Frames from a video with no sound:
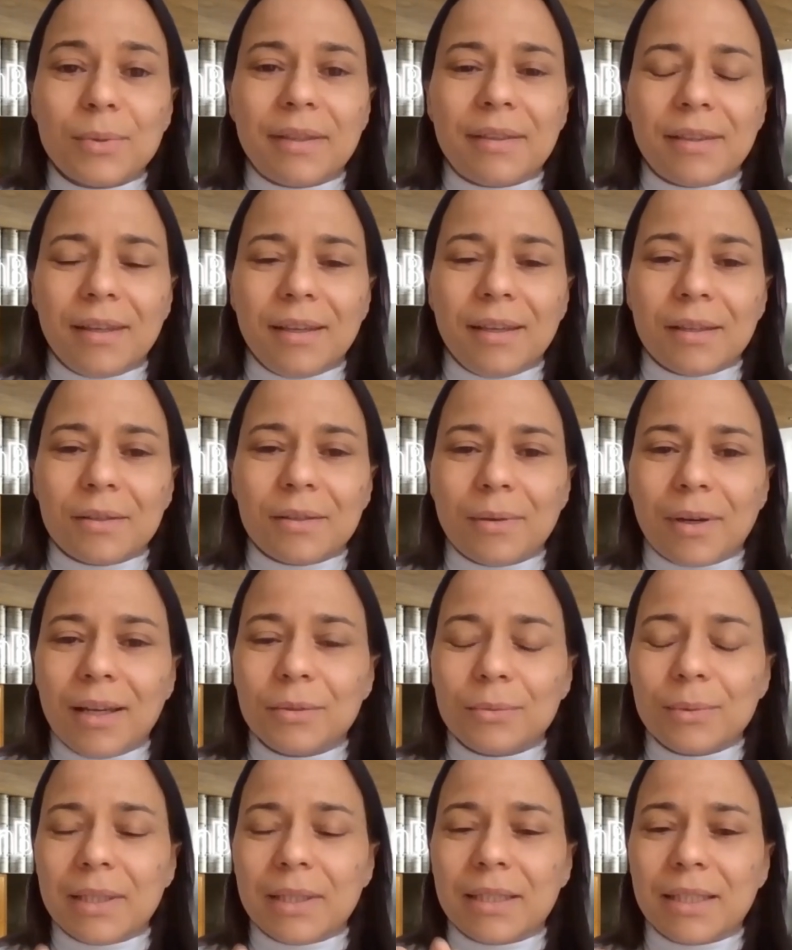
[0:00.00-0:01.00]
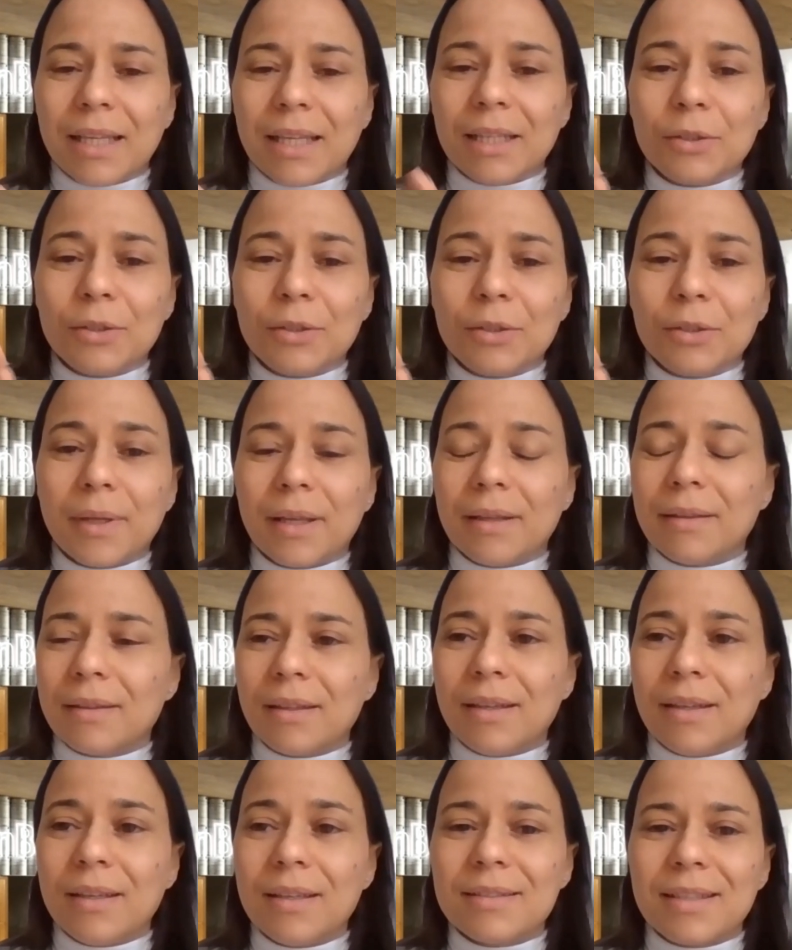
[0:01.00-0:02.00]
think, right? We tend to plan
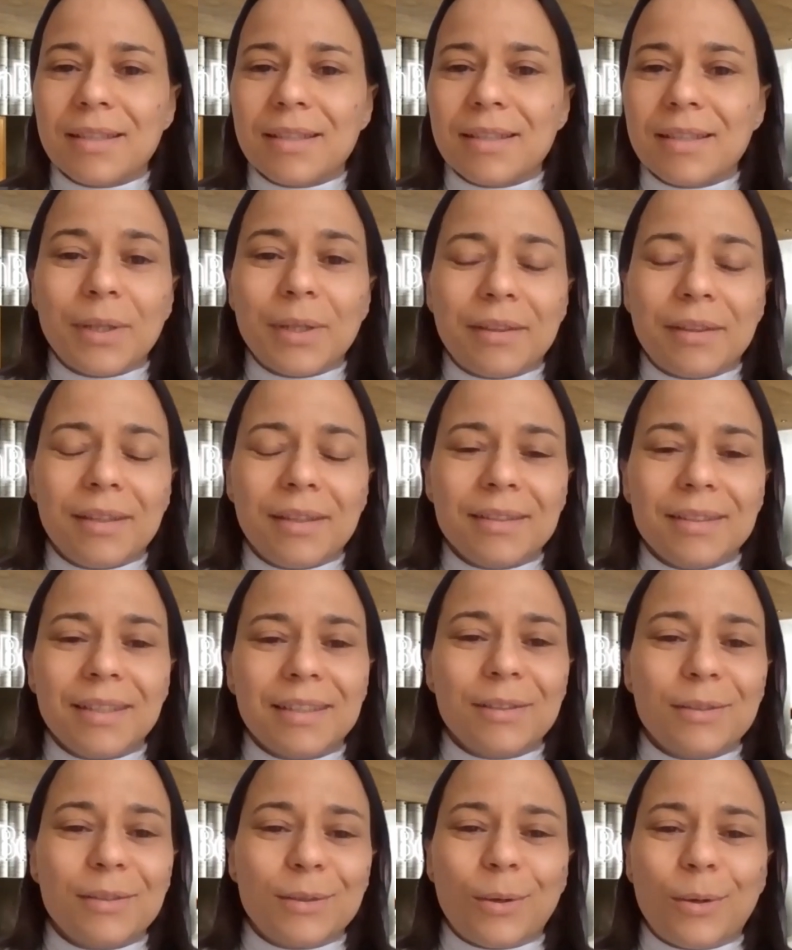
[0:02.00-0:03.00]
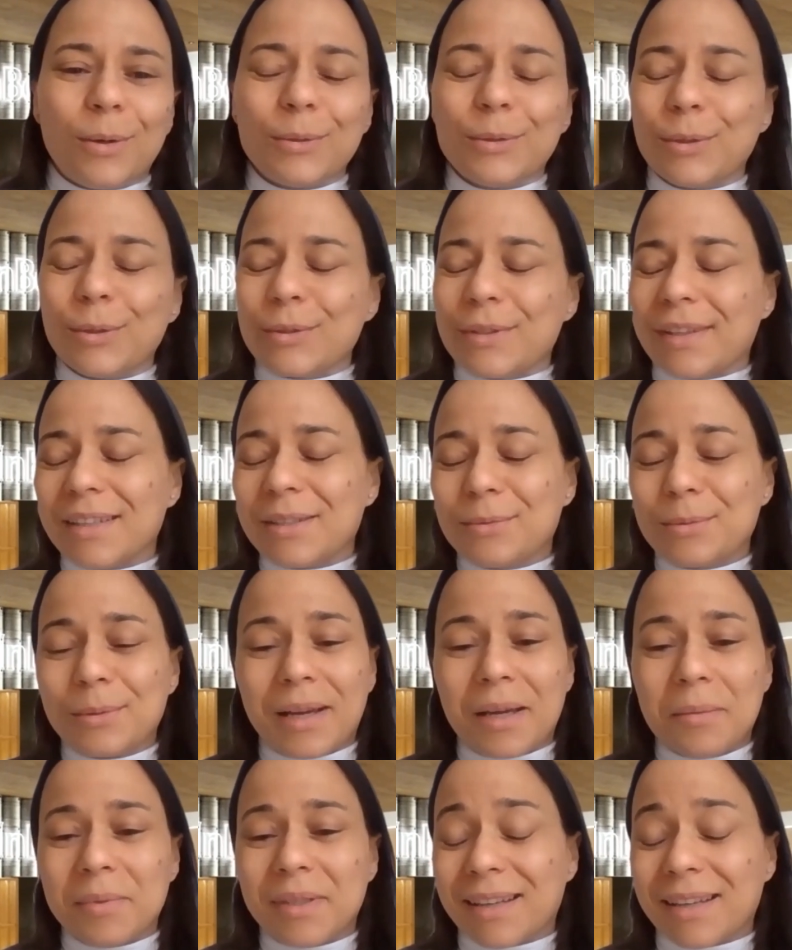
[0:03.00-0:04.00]
things and we think that all those things will
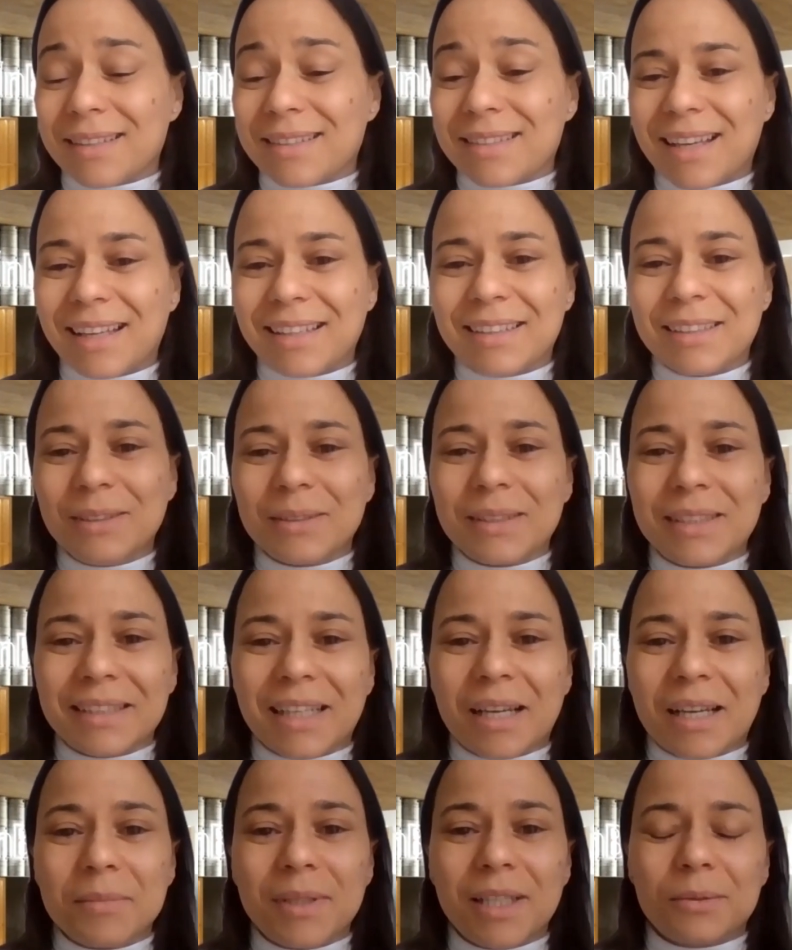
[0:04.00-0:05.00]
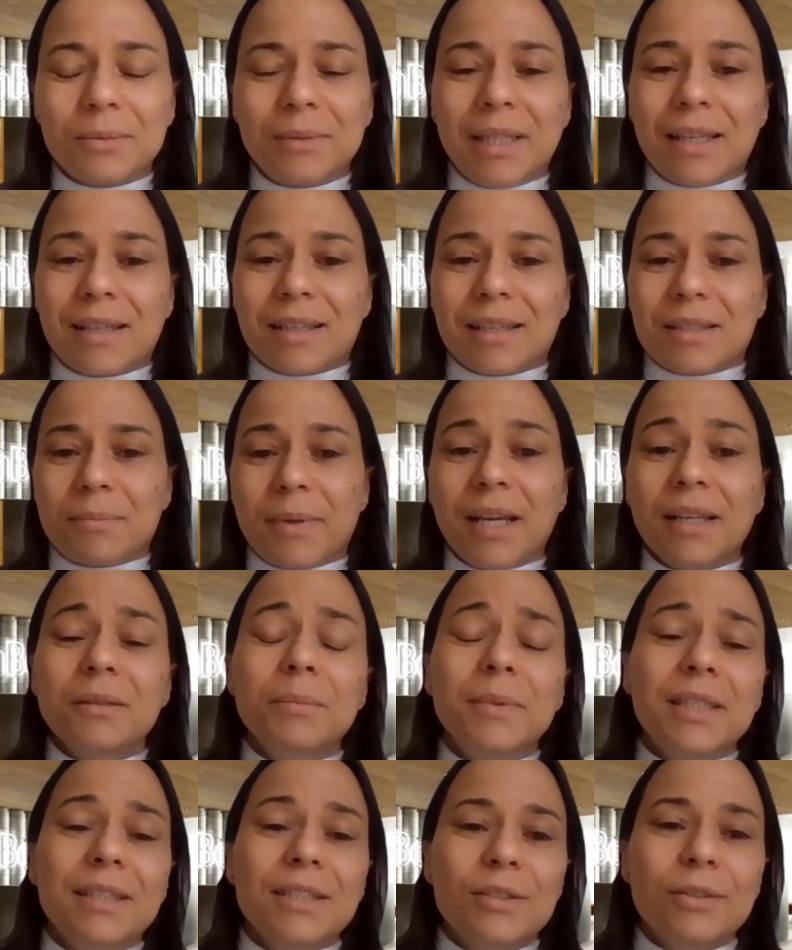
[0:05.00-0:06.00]
happen exactly on the time that we expect,
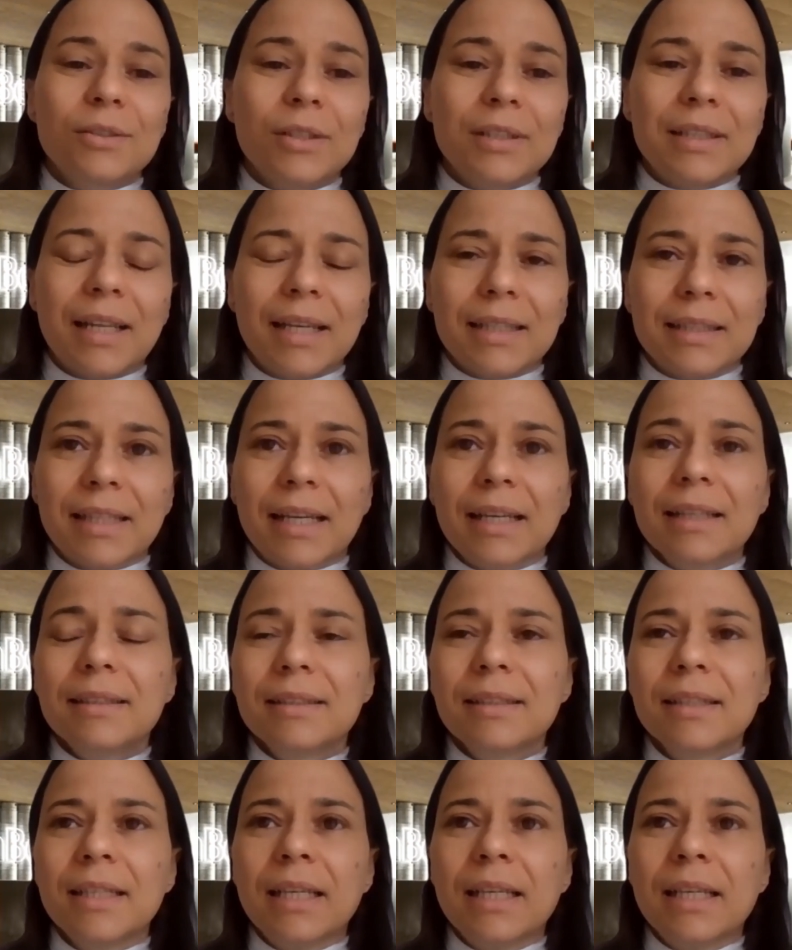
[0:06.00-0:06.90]
but it's not like that.